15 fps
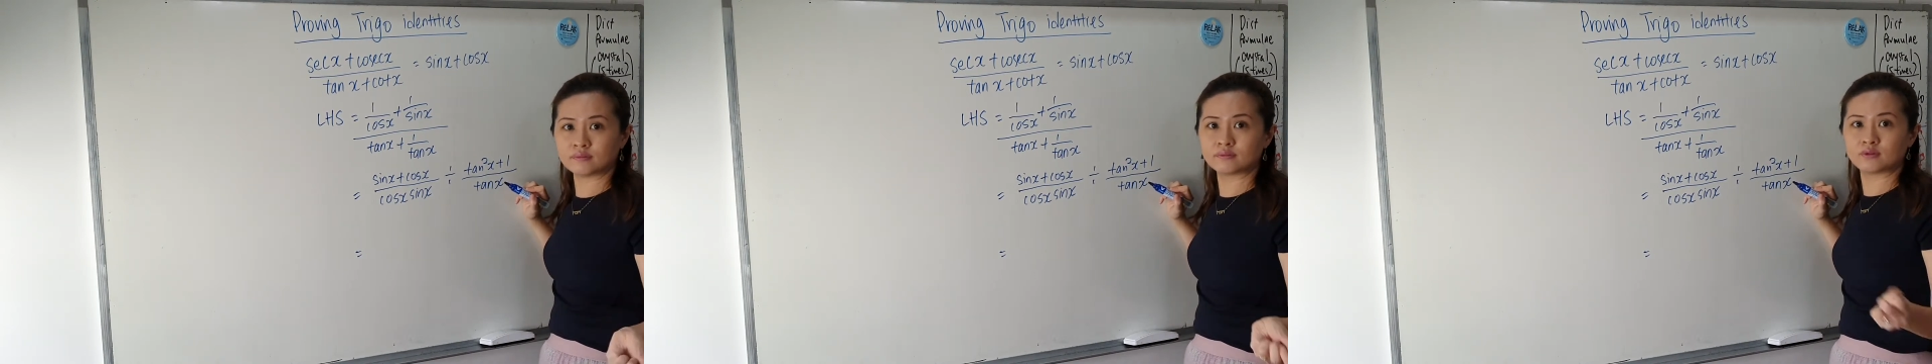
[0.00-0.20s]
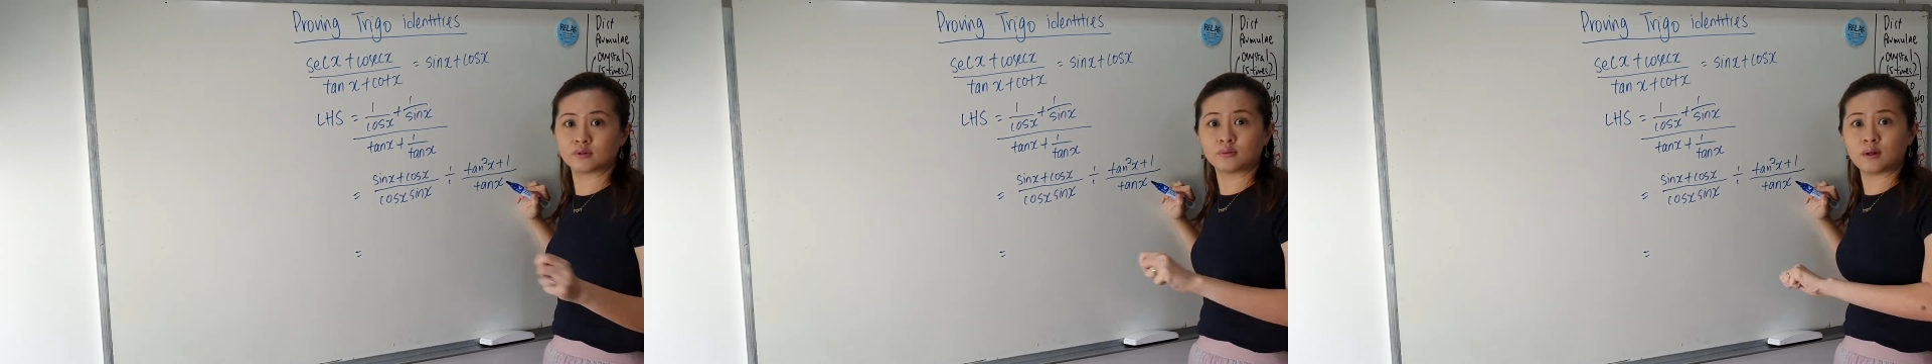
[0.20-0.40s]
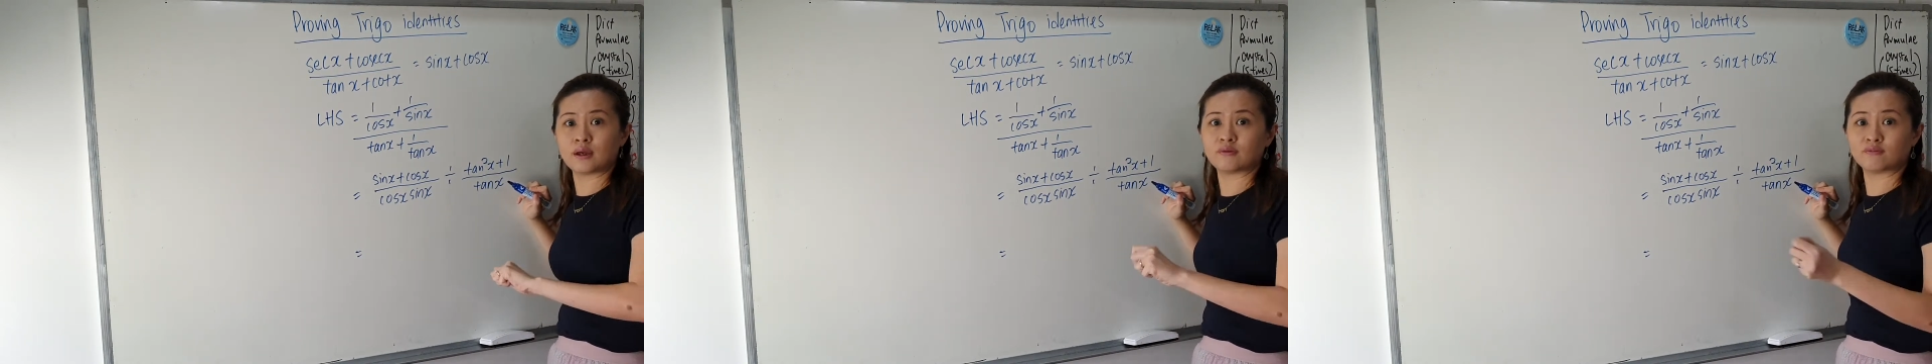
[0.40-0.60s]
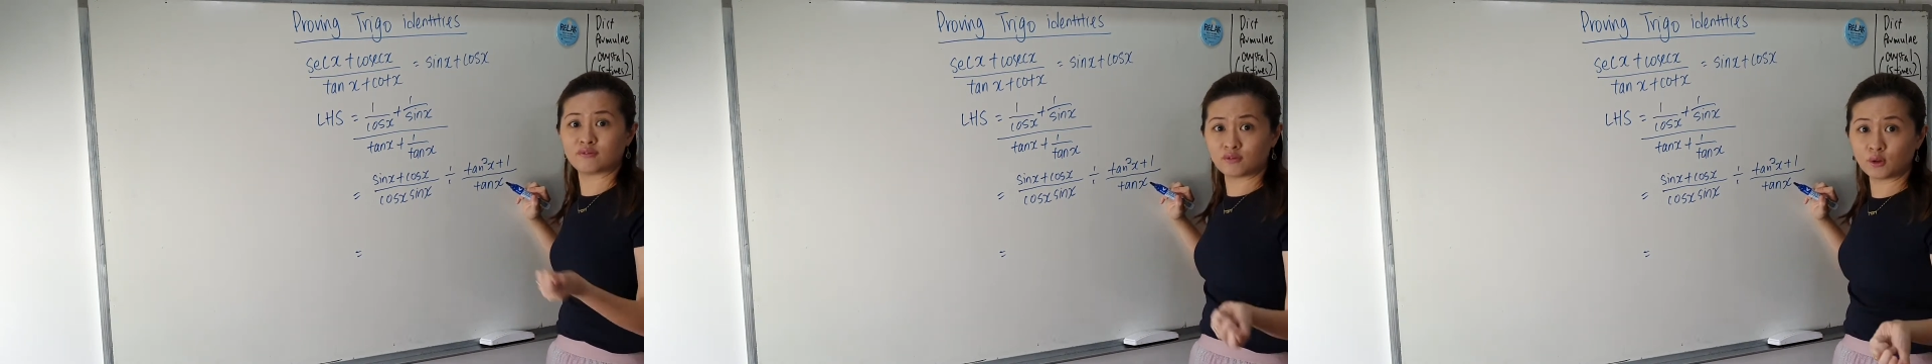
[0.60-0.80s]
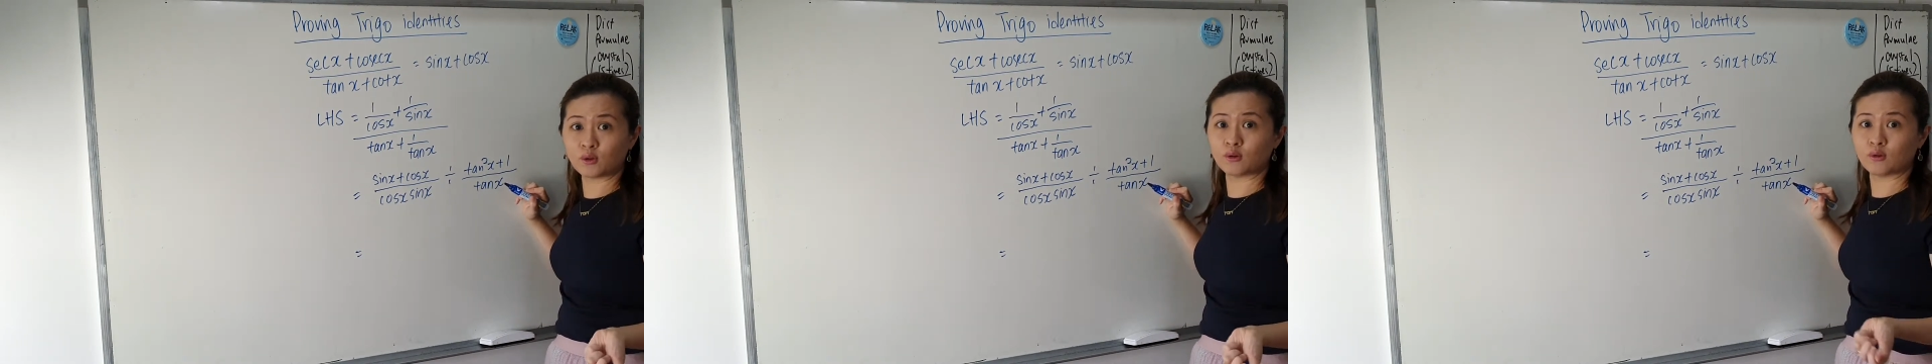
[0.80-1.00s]
to and
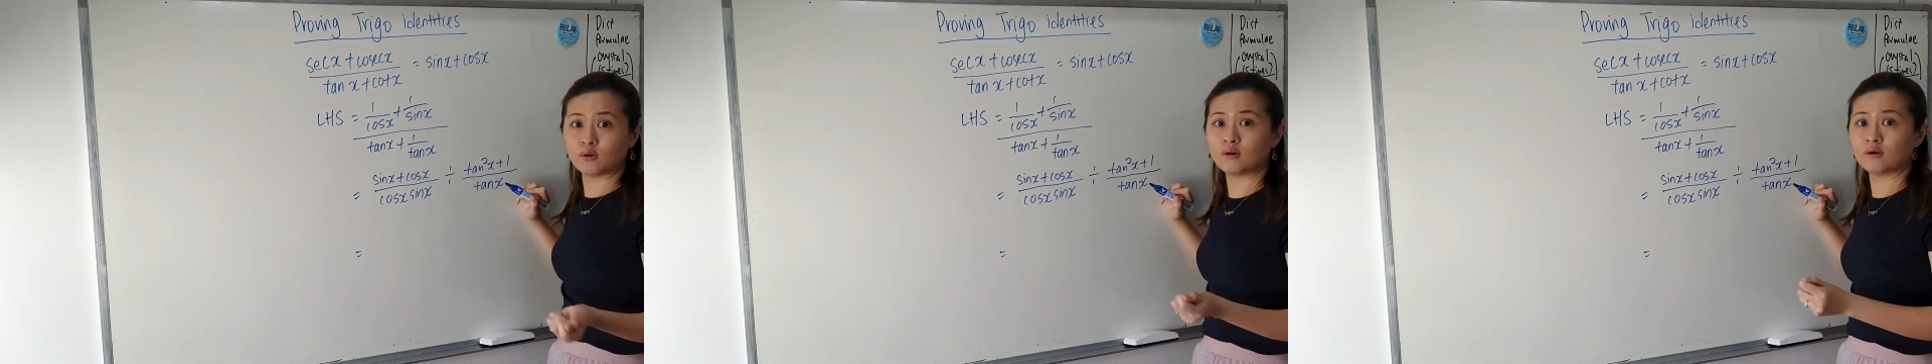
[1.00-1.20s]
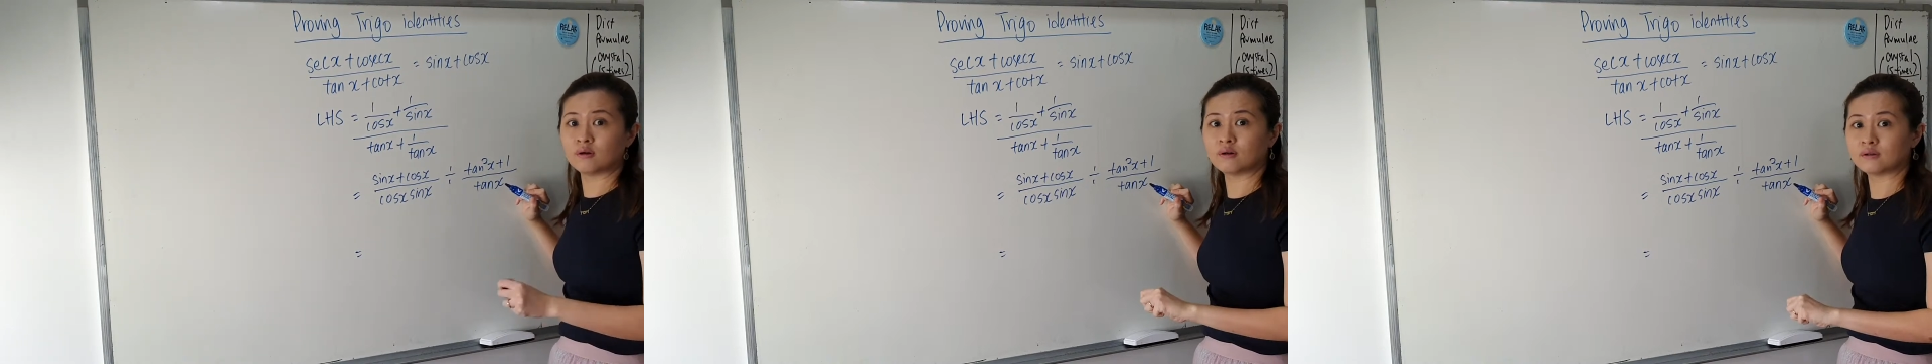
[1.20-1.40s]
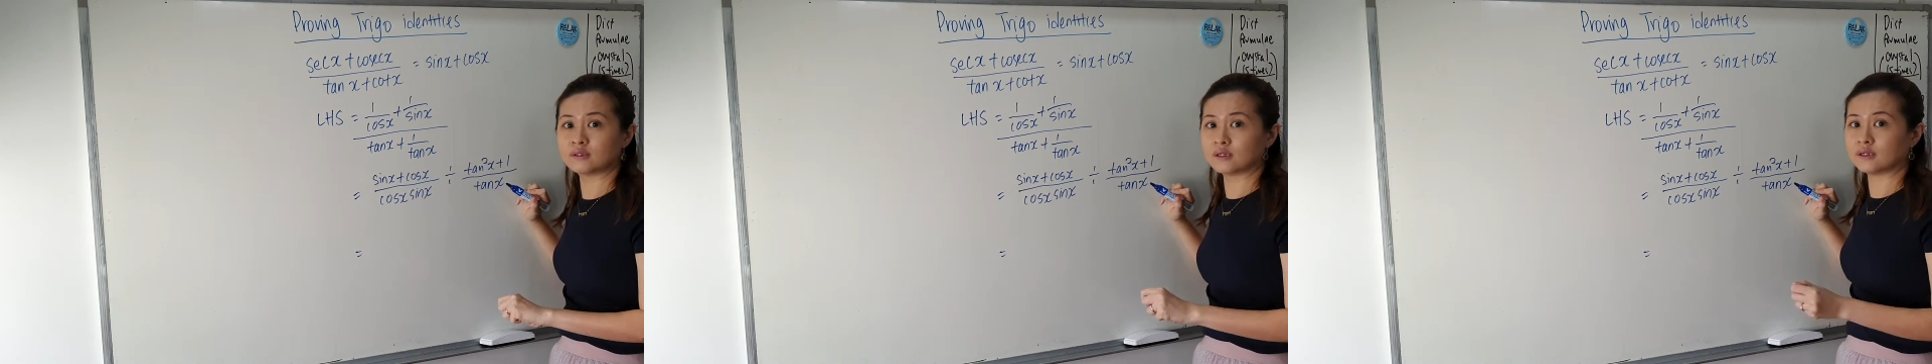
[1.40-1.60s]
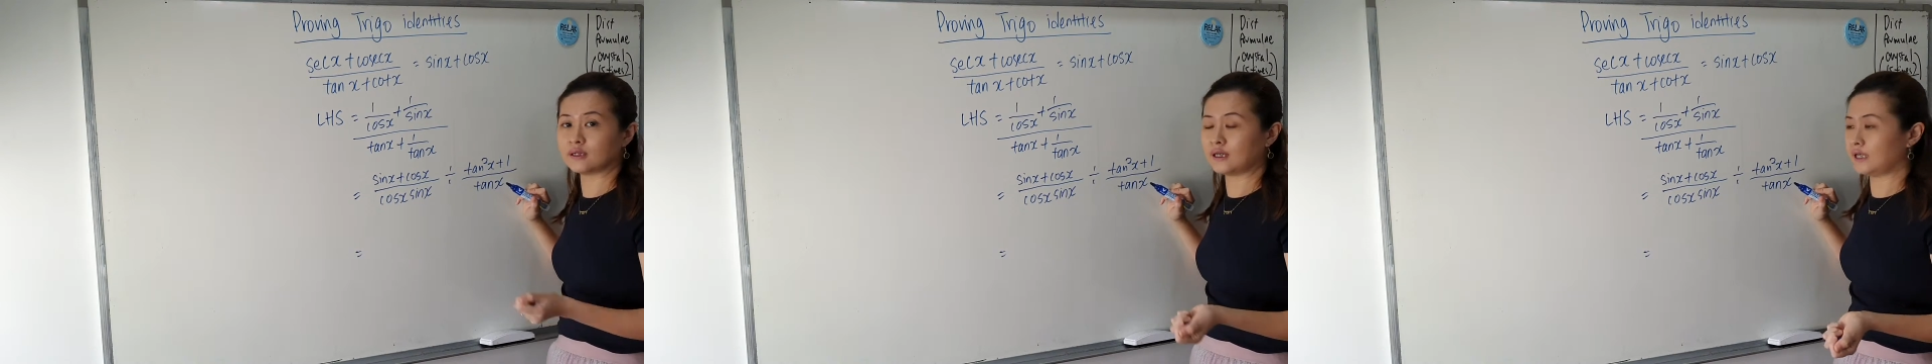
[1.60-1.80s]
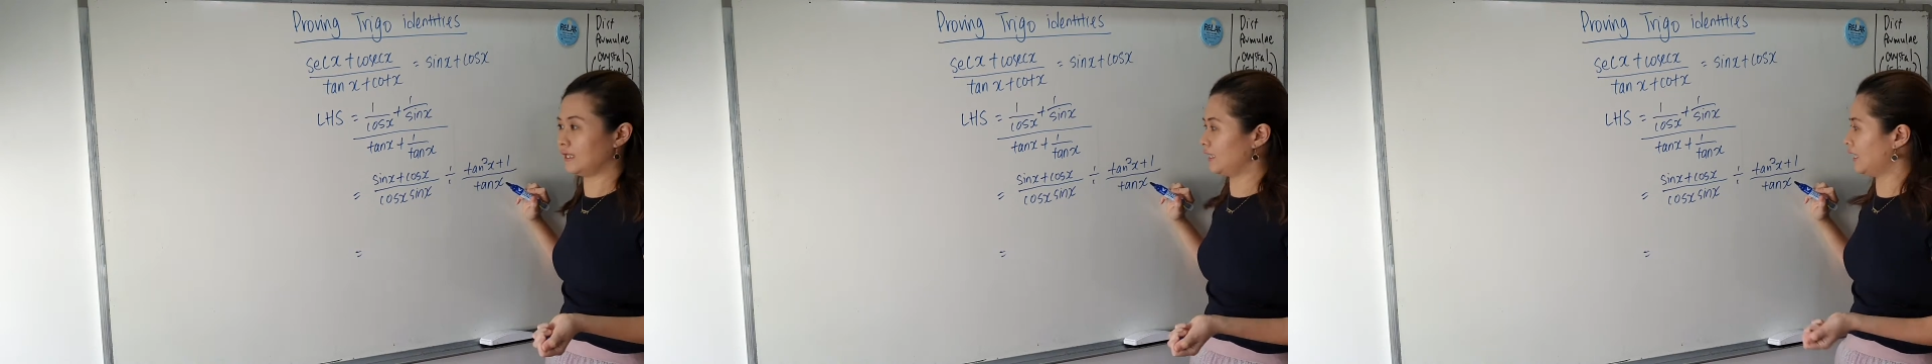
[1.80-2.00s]
fro
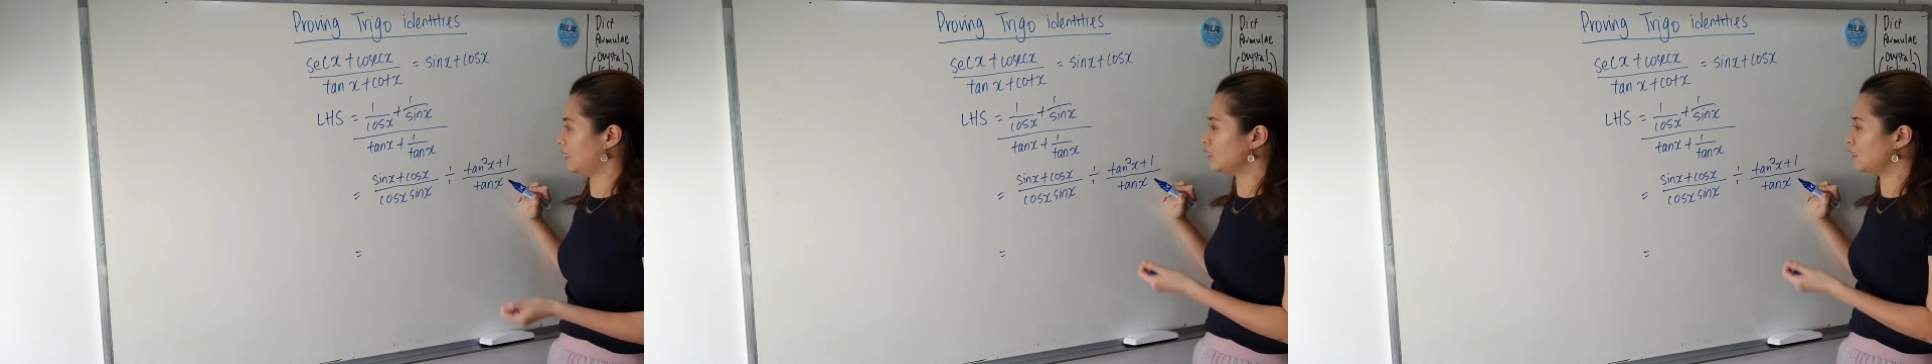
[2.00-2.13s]
and